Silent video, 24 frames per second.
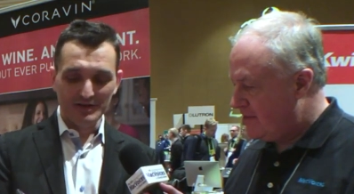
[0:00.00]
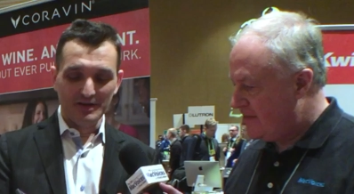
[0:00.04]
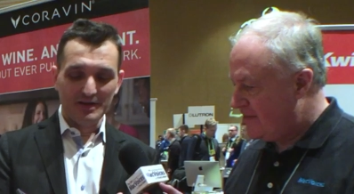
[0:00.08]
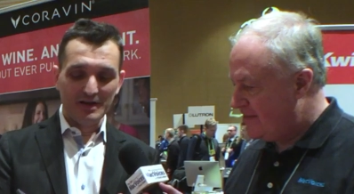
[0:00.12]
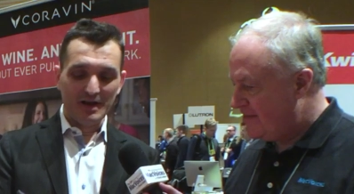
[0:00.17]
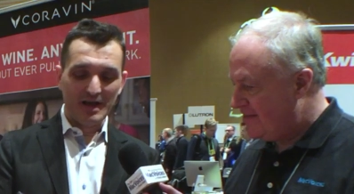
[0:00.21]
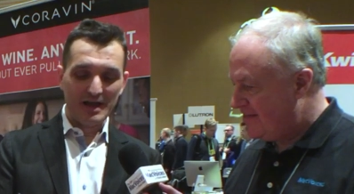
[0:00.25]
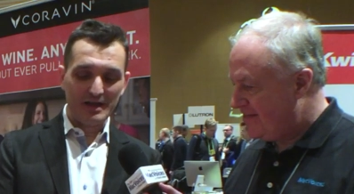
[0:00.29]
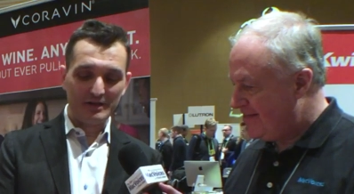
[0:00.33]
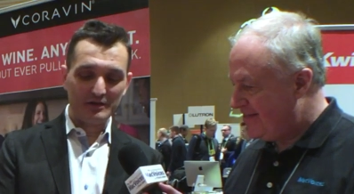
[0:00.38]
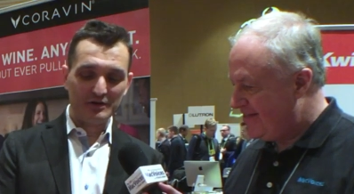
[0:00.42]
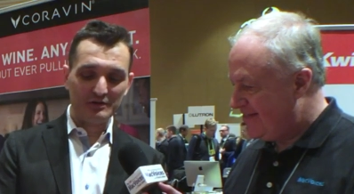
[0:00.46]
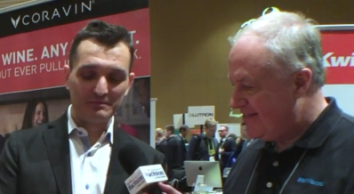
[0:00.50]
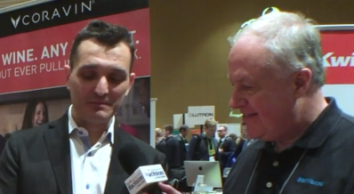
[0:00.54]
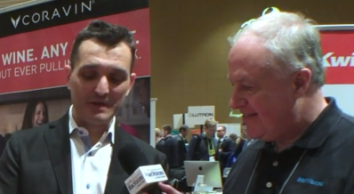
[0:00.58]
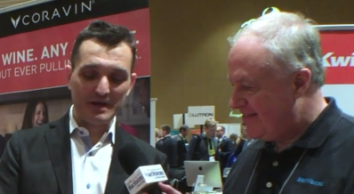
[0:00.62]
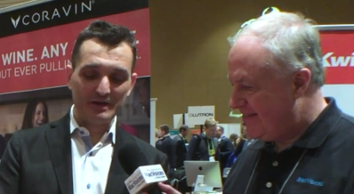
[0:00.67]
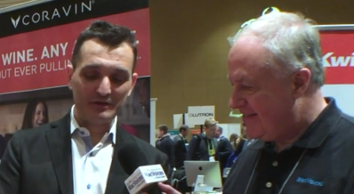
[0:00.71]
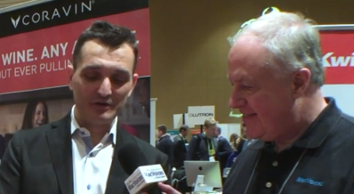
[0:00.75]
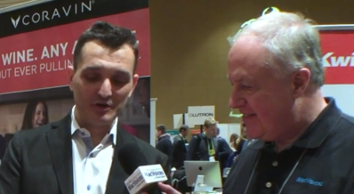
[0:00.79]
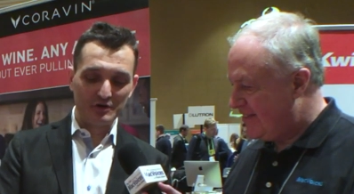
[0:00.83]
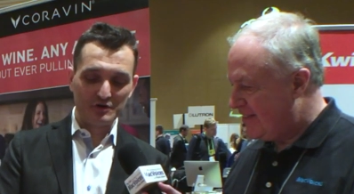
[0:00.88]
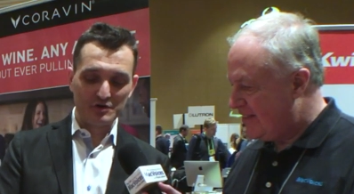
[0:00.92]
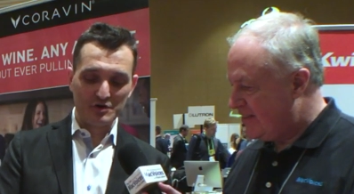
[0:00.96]
Speaker 1: I got my
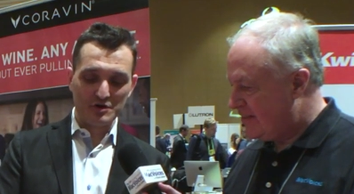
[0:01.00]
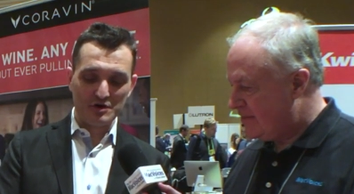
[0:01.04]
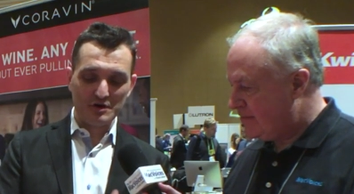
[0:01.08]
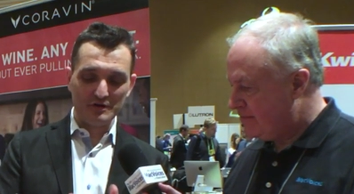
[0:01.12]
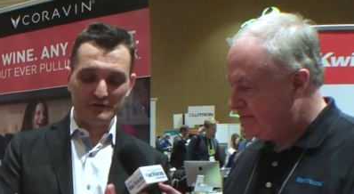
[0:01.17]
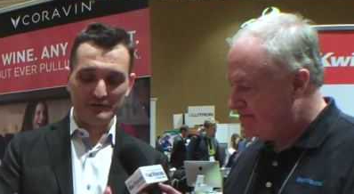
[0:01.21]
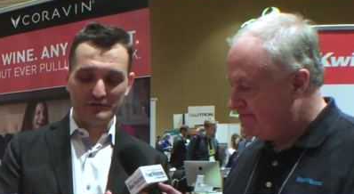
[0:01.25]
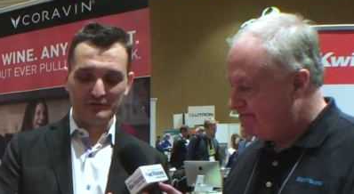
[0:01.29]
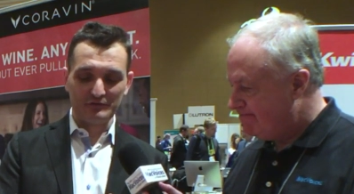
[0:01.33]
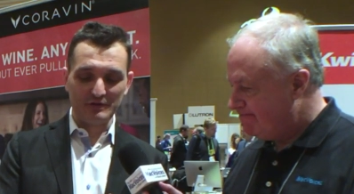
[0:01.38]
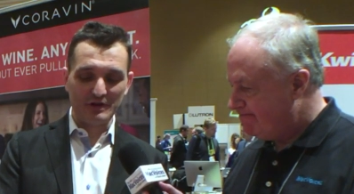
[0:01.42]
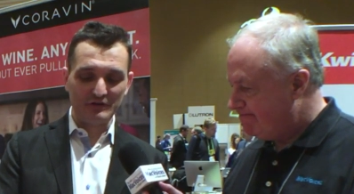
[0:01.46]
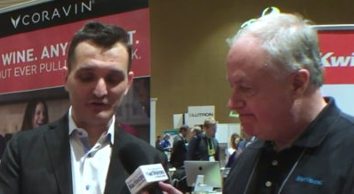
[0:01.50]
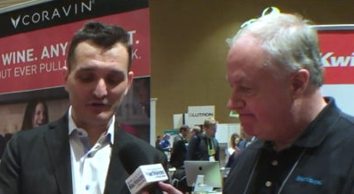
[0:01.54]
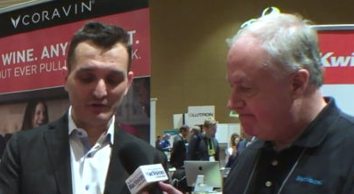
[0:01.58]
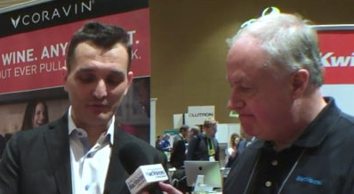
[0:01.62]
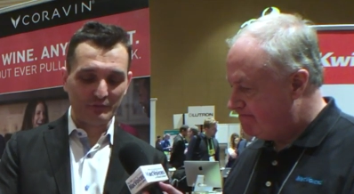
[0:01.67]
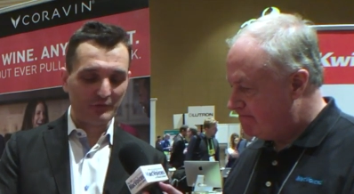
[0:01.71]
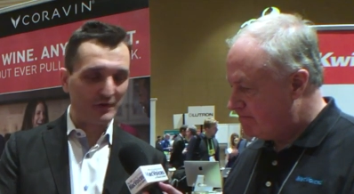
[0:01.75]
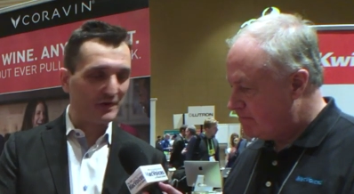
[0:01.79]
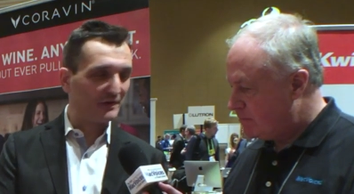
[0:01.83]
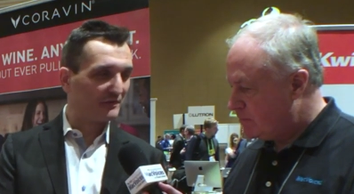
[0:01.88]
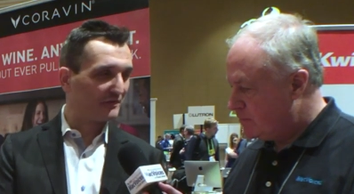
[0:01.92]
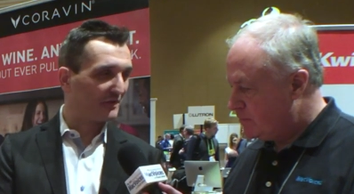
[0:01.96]
Decorn, Stranger
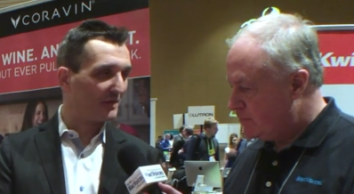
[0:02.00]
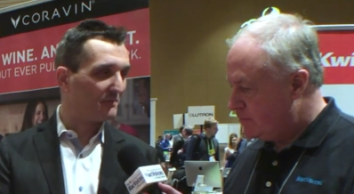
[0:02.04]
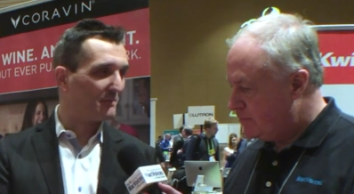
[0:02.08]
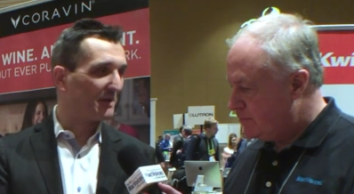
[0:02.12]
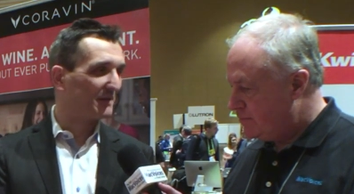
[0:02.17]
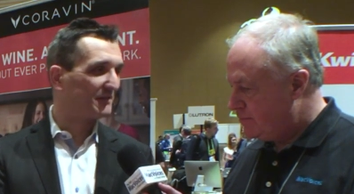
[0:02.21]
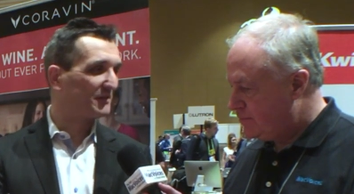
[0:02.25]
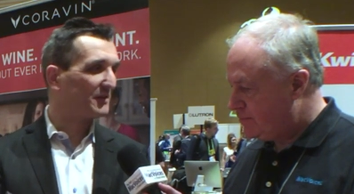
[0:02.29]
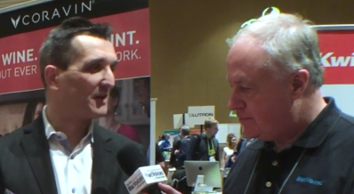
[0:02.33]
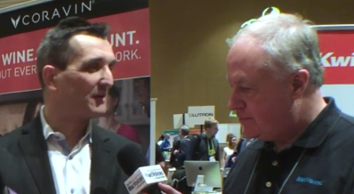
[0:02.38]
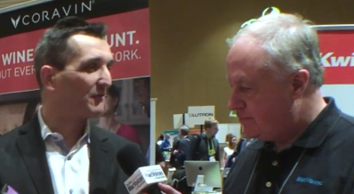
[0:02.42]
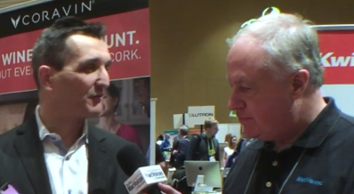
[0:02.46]
Things, and Mexican